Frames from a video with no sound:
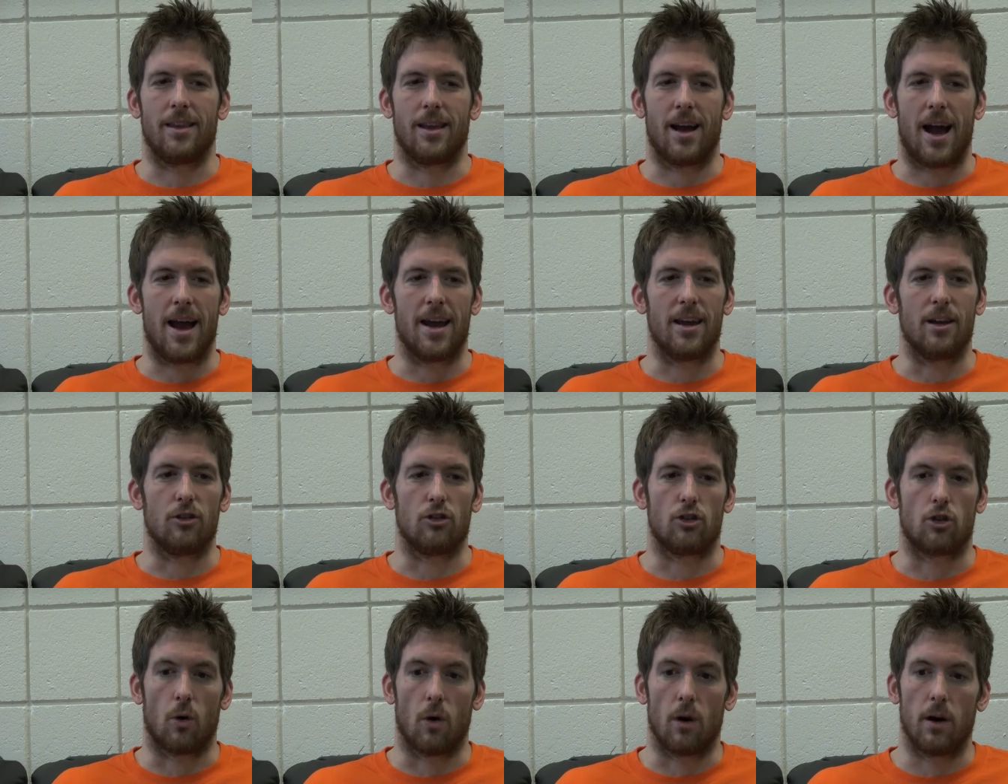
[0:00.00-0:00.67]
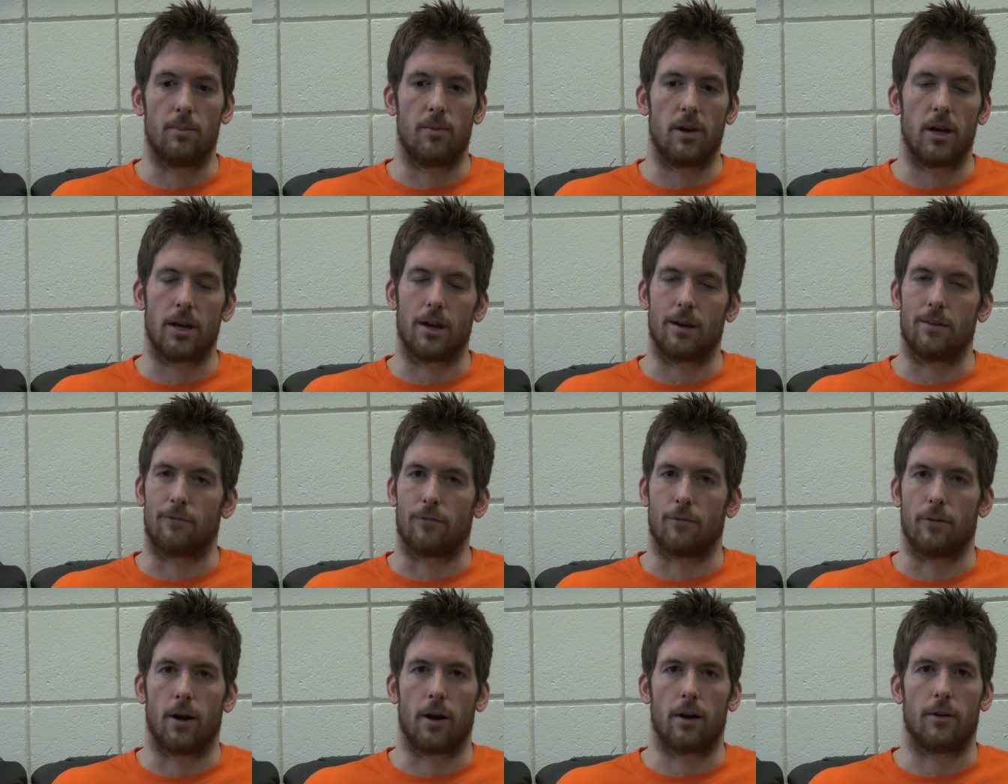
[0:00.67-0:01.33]
I enjoy being in
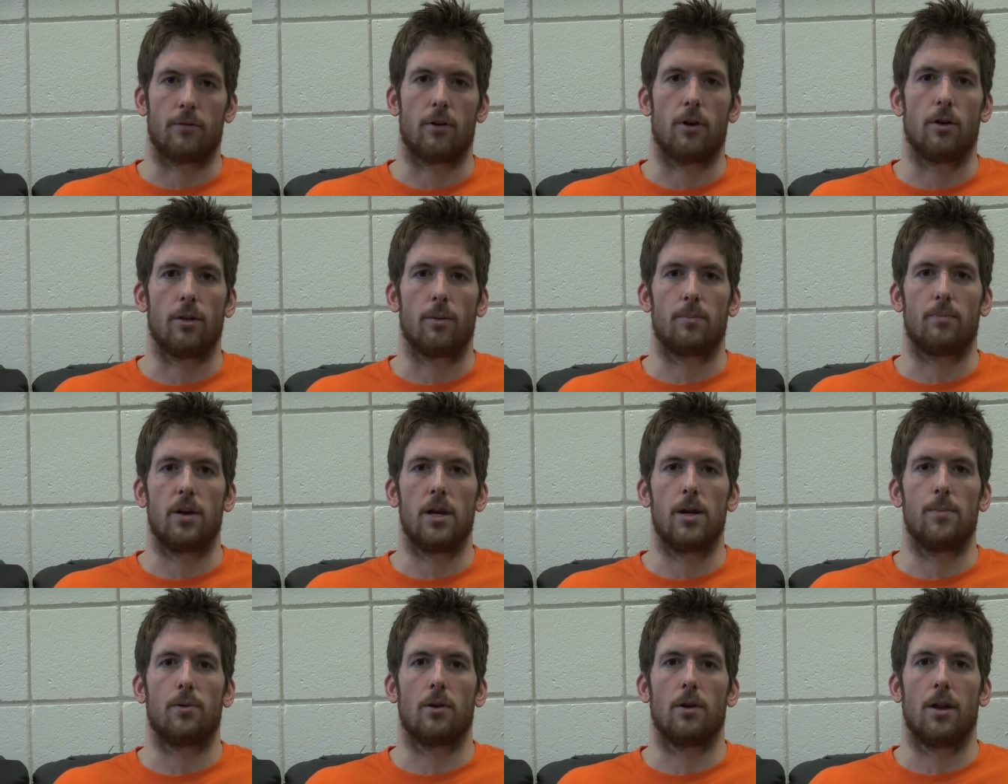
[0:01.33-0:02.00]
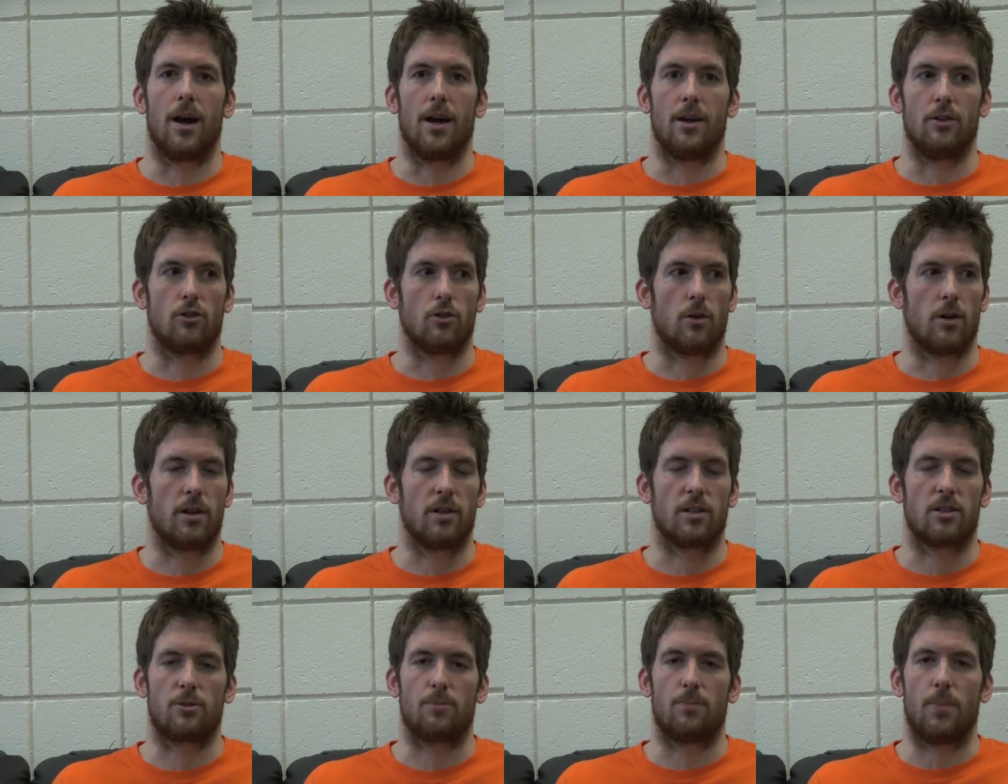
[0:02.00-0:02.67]
front of all the people. I enjoy
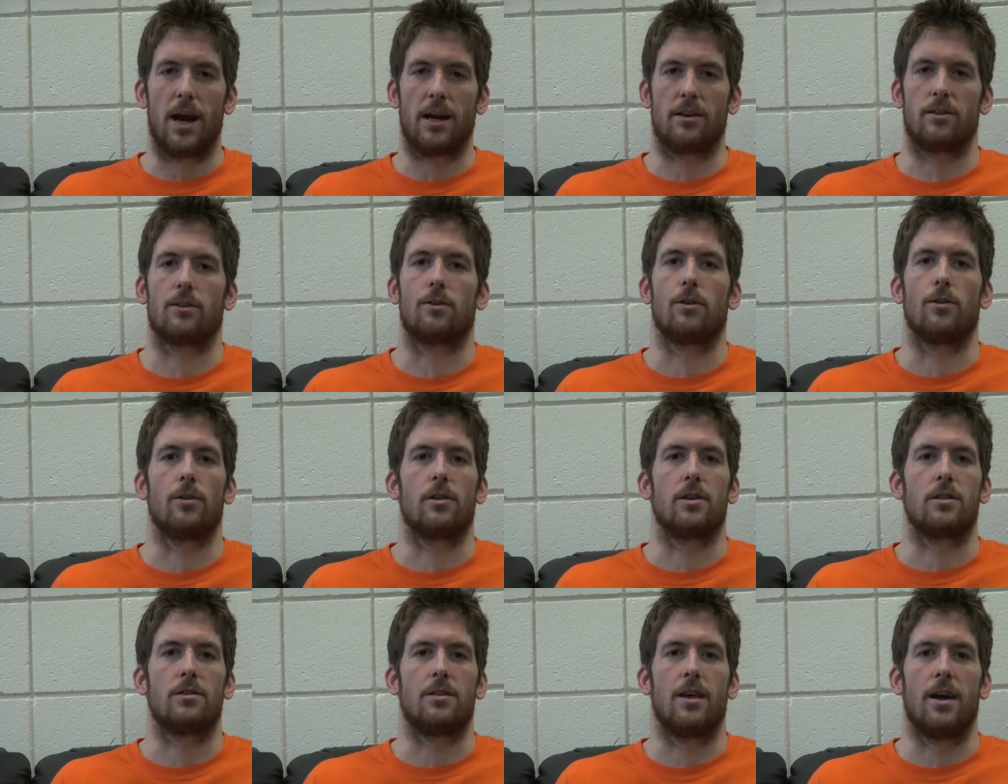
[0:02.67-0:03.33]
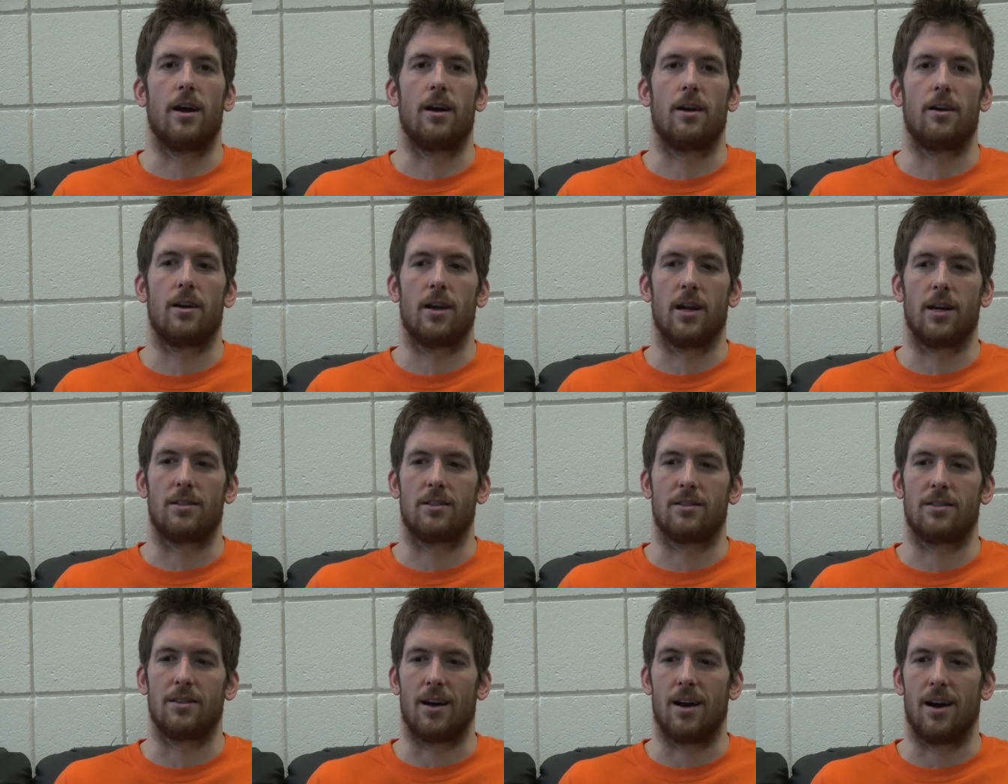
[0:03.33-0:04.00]
the spectacle that's there.
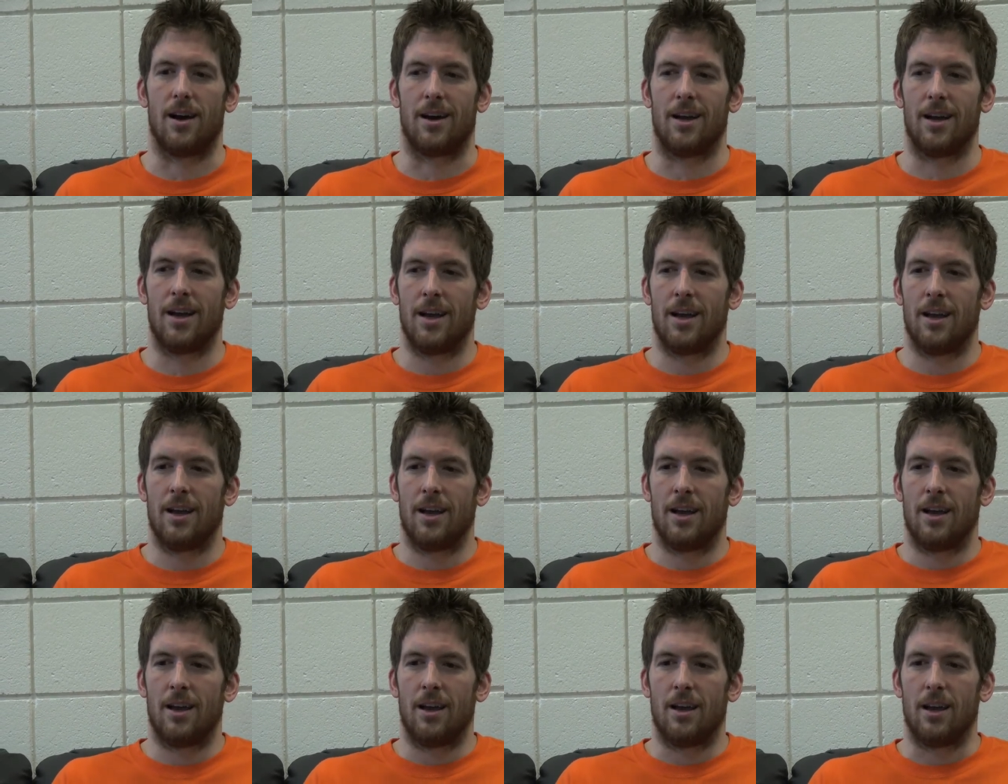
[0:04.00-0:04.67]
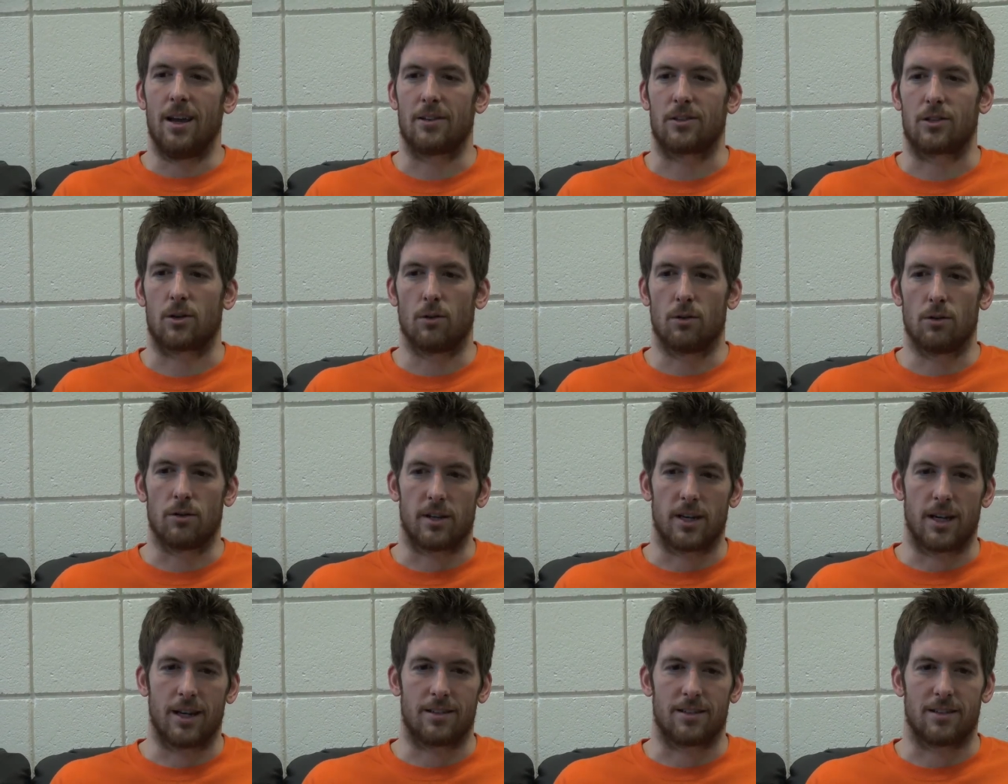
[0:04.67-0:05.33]
It's uh, it's
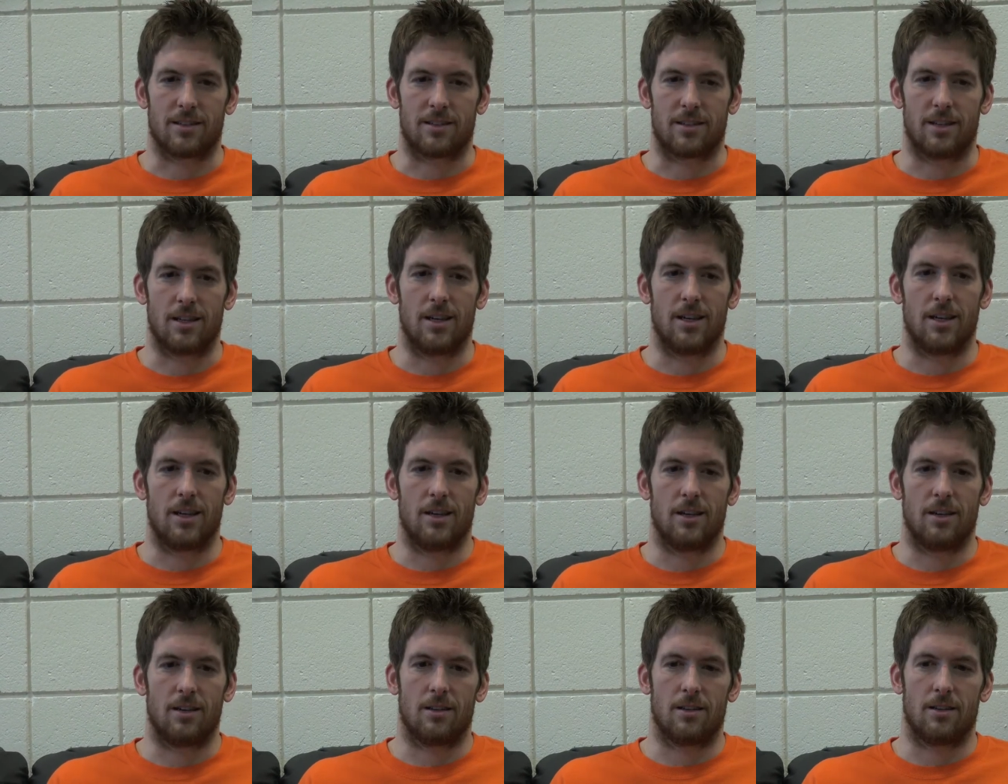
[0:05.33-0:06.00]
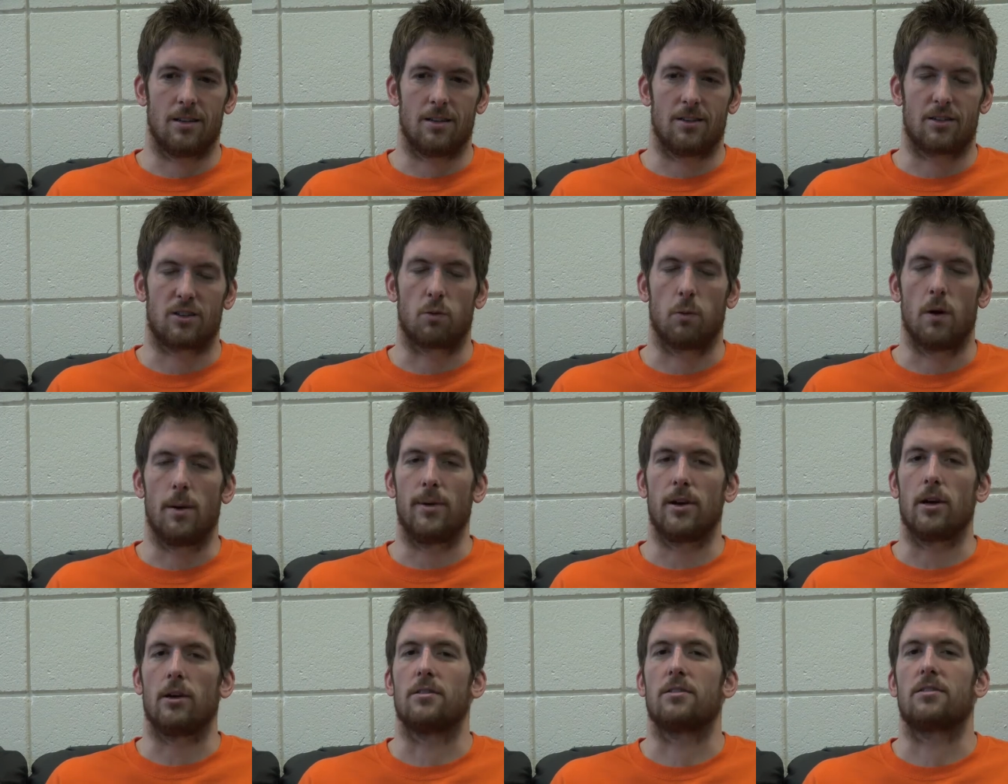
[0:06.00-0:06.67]
cool to get to see
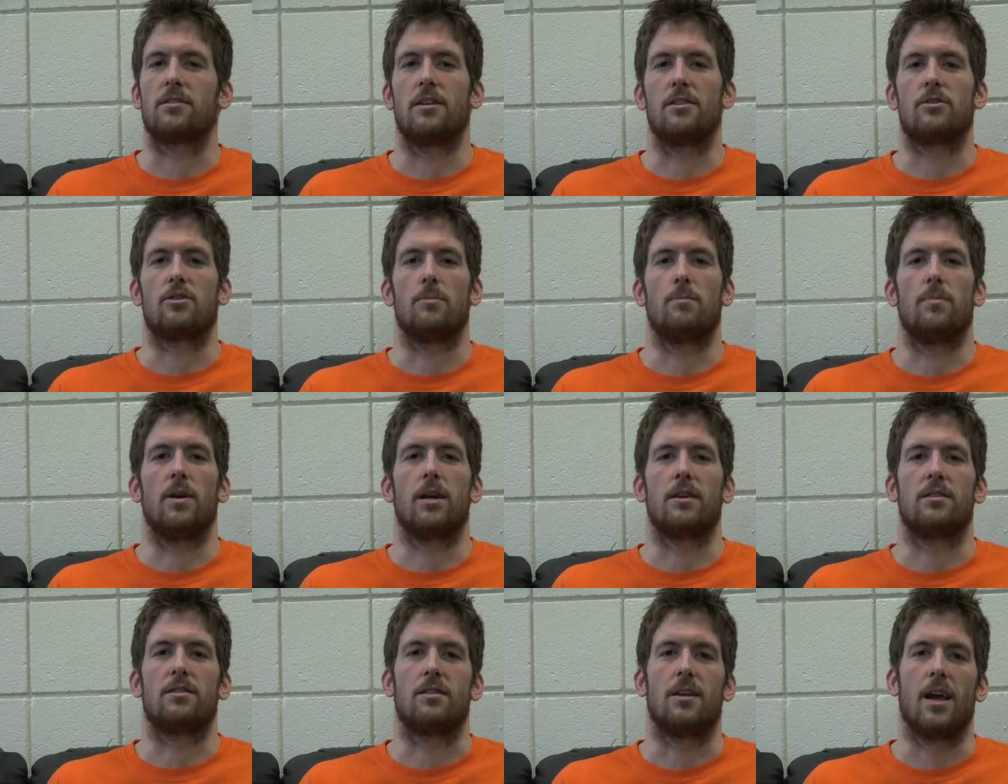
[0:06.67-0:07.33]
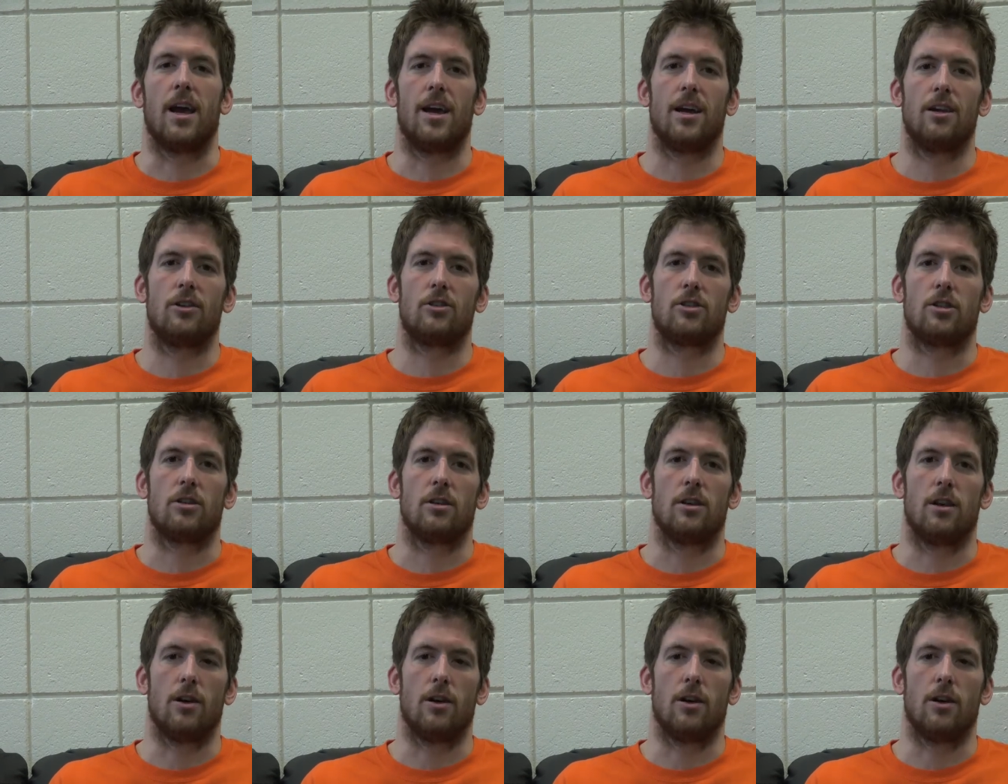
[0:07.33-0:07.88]
swimming on such a big stage.